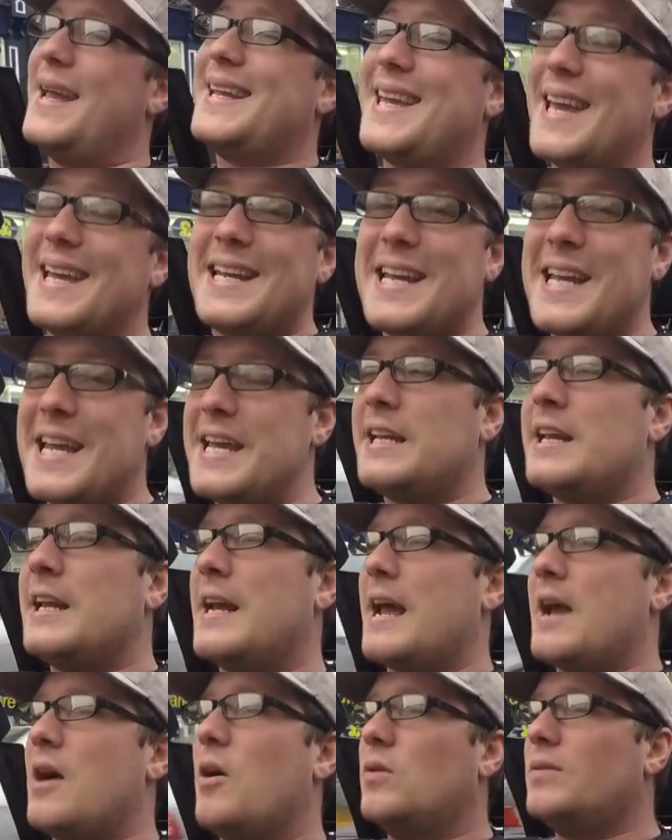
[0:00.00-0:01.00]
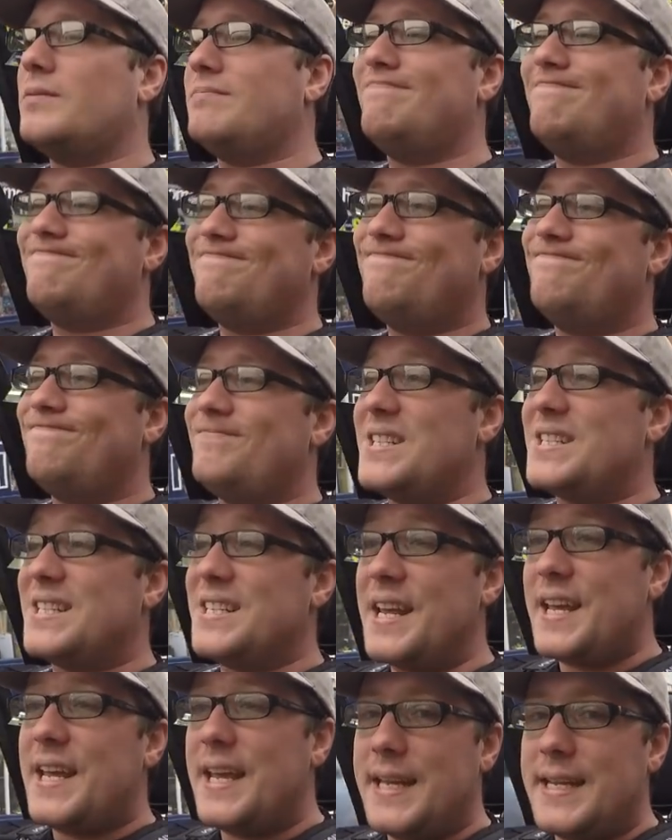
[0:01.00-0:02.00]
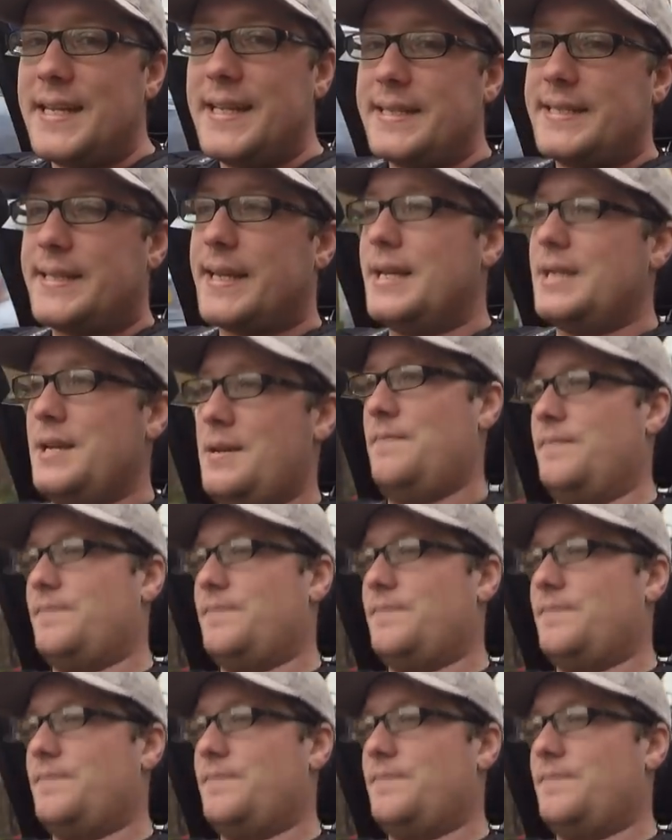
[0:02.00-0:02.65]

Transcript: Getting in and out isn't easy,